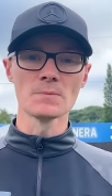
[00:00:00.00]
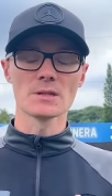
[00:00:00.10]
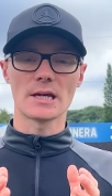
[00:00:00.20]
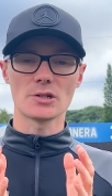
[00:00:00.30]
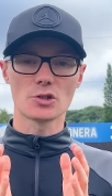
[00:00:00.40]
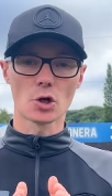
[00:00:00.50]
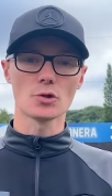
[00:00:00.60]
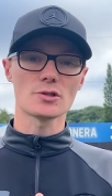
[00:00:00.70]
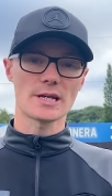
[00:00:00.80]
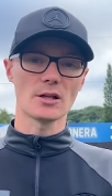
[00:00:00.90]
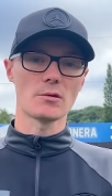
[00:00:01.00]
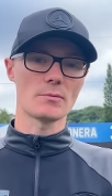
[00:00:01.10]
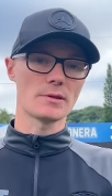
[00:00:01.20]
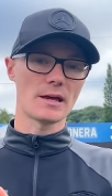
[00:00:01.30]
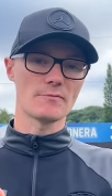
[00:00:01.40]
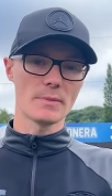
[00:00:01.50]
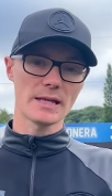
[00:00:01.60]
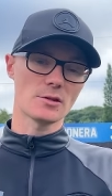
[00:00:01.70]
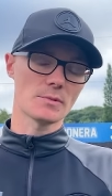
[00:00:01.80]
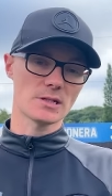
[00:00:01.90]
then don't tell them they've made
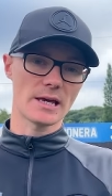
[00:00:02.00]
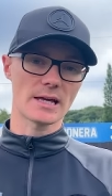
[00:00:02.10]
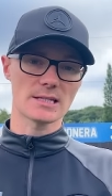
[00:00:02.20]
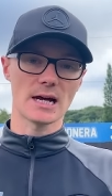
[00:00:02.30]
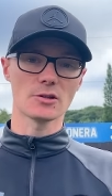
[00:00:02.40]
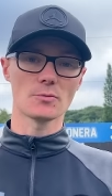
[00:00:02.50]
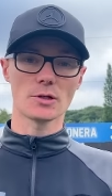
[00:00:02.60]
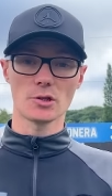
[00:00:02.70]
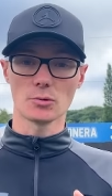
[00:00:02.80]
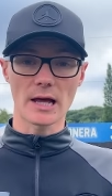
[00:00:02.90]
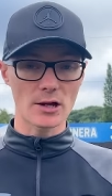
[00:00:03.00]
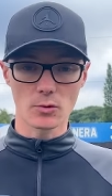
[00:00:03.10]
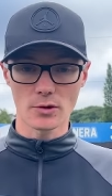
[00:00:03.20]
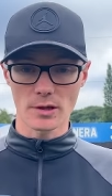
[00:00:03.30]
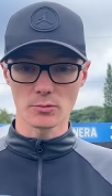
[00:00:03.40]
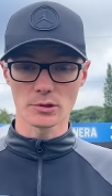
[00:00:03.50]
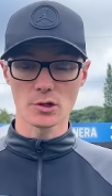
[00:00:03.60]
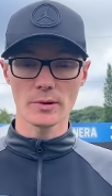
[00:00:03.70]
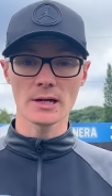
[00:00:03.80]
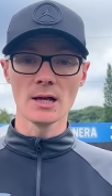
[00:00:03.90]
the mistake. Tell them that you like what they were
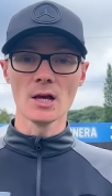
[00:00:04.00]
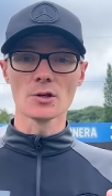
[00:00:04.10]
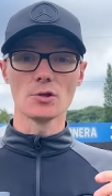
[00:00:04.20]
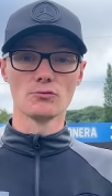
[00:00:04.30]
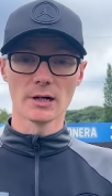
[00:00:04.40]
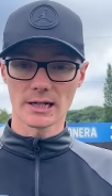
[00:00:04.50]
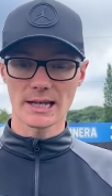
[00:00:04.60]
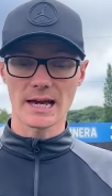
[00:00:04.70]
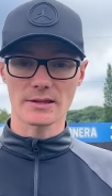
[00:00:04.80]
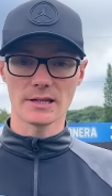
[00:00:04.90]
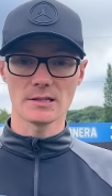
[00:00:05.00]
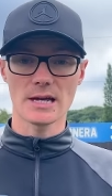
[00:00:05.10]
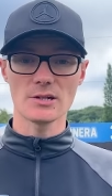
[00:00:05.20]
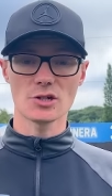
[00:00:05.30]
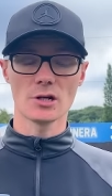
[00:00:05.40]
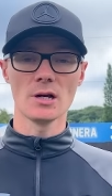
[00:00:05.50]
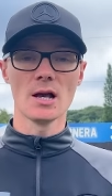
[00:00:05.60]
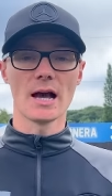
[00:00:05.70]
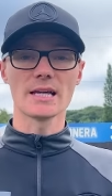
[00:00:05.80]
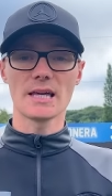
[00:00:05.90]
doing, you really like the intention,
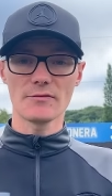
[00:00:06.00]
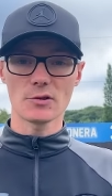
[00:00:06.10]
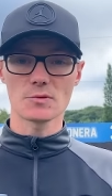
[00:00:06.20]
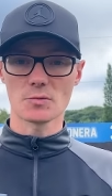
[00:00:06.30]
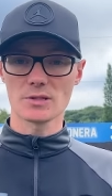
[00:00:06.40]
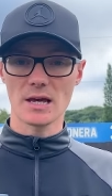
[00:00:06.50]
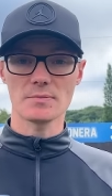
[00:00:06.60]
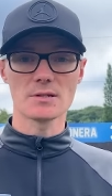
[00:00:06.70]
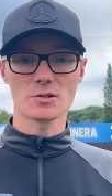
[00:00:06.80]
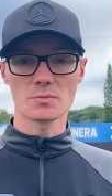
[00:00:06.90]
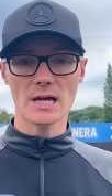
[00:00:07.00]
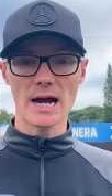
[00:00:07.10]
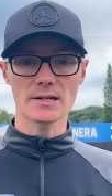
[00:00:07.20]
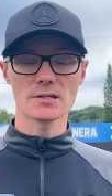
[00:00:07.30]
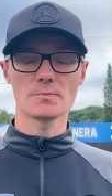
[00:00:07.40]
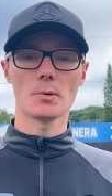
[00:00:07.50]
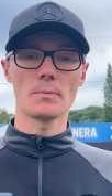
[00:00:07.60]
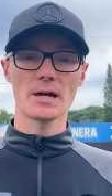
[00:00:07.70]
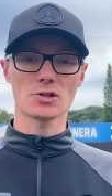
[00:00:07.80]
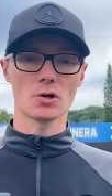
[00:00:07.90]
and give them some tips and some guidance, but
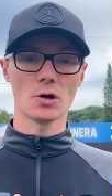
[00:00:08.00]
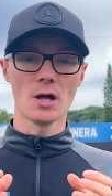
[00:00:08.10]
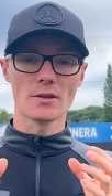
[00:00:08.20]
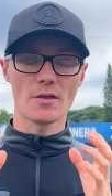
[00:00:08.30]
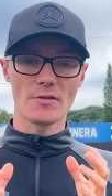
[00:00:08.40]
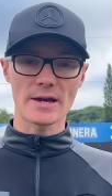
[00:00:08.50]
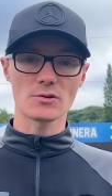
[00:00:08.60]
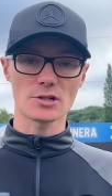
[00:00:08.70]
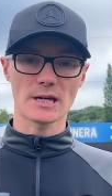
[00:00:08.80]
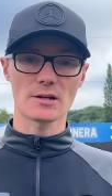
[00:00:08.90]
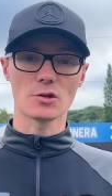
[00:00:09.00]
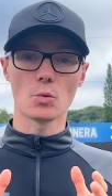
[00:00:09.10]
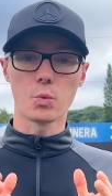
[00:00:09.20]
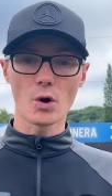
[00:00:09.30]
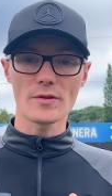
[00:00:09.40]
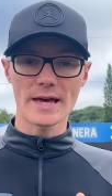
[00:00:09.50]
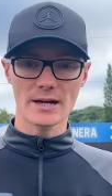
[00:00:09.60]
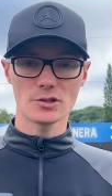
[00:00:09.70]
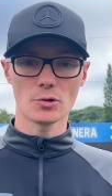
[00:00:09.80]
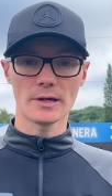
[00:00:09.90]
make sure that they understand that what they are
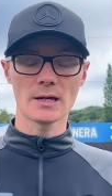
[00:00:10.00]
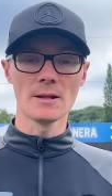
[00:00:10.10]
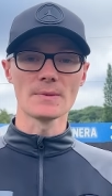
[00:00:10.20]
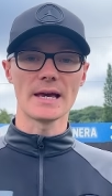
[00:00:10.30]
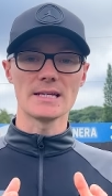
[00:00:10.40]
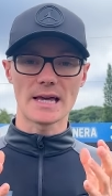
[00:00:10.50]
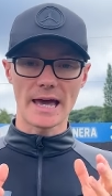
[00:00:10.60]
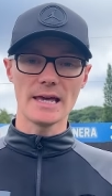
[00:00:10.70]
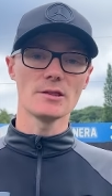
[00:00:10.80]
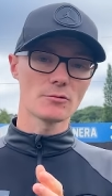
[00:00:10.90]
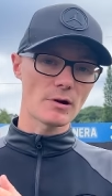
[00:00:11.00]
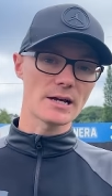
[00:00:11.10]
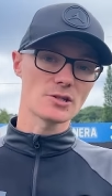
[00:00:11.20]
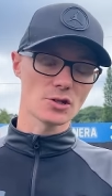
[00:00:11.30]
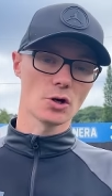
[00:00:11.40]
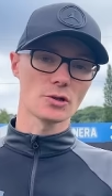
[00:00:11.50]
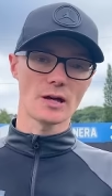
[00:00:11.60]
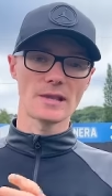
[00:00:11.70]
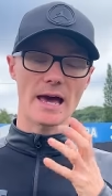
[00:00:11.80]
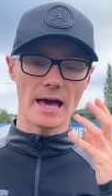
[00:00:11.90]
doing is in the right zone
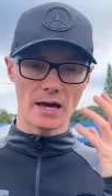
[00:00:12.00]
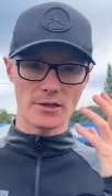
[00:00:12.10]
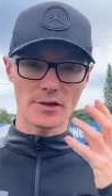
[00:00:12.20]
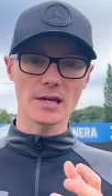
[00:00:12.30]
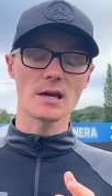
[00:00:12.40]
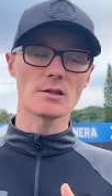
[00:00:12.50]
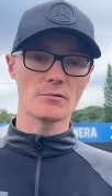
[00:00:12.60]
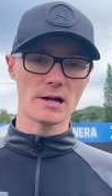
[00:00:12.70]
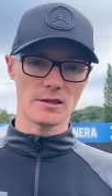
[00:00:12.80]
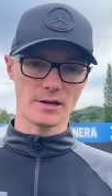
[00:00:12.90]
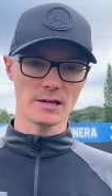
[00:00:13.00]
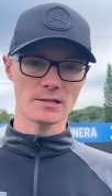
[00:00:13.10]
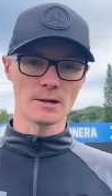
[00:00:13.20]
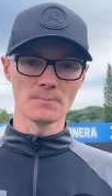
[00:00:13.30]
and they're thinking the right things